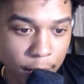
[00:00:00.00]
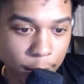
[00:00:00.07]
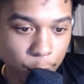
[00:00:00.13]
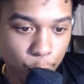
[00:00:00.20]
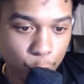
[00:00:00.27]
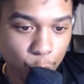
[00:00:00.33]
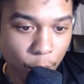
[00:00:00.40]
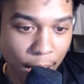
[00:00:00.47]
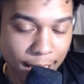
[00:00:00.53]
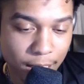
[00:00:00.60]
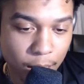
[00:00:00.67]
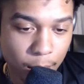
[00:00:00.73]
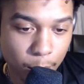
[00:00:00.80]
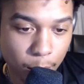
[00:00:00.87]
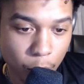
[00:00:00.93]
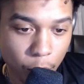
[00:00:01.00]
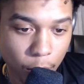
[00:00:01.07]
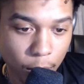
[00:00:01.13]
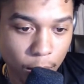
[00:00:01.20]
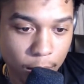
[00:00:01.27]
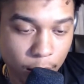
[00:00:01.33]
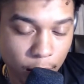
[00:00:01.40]
You tried to
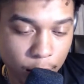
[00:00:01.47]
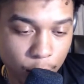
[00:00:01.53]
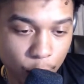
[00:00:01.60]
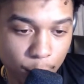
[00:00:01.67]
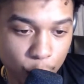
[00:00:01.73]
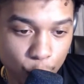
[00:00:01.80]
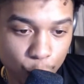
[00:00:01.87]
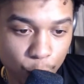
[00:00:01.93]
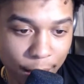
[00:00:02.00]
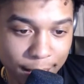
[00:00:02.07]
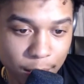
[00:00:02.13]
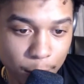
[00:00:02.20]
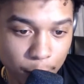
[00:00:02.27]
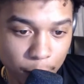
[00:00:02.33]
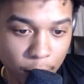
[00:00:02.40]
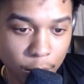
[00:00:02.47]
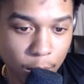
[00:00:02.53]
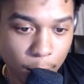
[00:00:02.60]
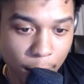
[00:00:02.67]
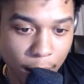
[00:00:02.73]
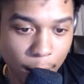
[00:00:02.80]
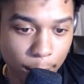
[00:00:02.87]
more, uh, excuse me, you tried to murder
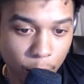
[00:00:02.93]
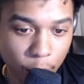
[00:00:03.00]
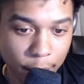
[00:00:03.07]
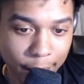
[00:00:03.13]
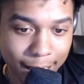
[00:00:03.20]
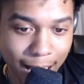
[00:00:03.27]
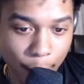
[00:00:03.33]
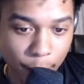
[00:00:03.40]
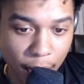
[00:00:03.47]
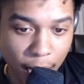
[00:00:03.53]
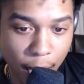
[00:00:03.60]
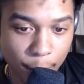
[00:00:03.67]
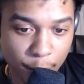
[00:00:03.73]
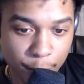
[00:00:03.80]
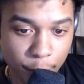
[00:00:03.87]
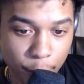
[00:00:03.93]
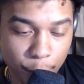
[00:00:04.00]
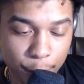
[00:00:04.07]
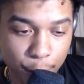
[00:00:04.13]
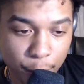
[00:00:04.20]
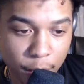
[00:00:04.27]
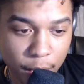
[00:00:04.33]
my boy. I'm coming for
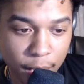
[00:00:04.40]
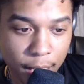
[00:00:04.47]
you.